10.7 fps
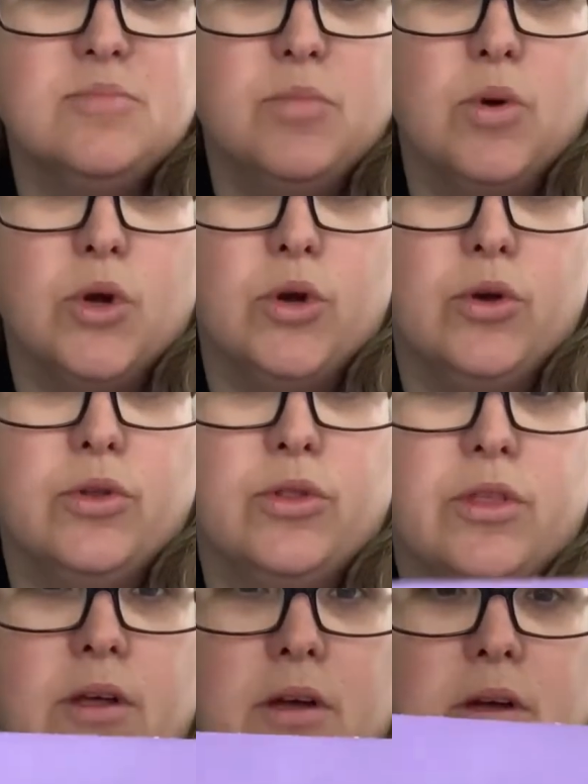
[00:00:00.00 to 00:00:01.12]
smooth
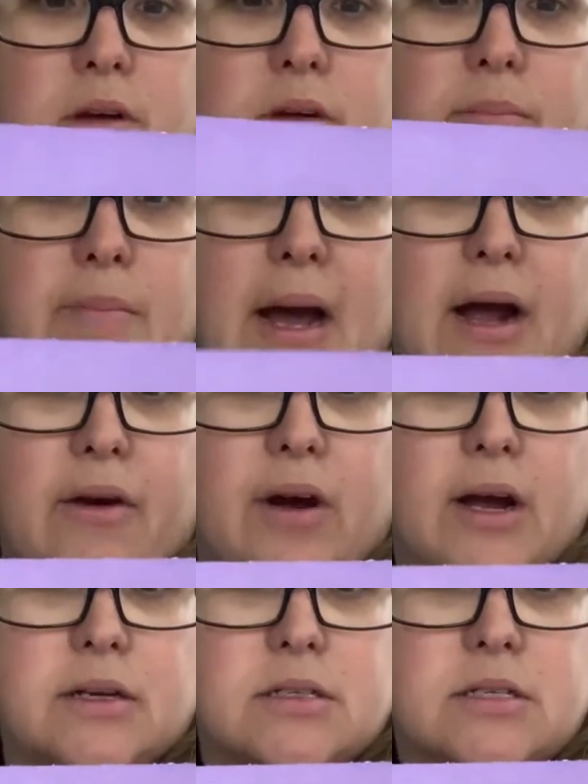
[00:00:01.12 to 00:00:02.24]

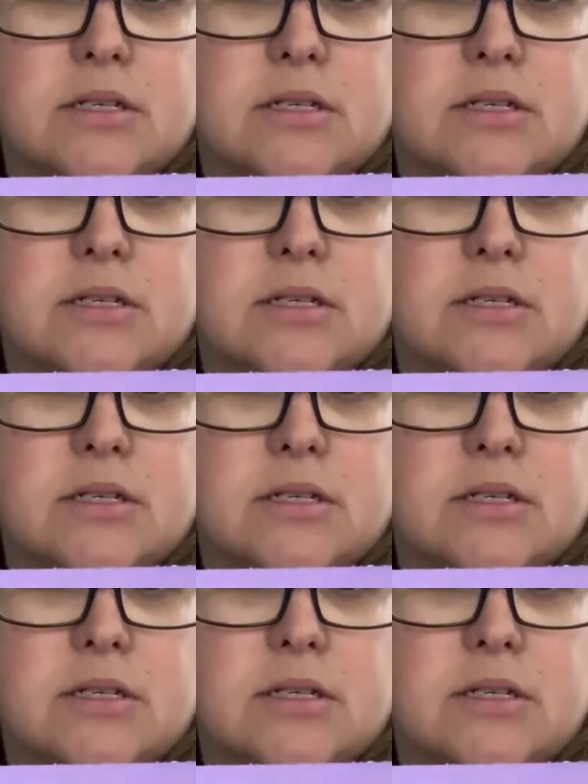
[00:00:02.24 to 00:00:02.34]
background.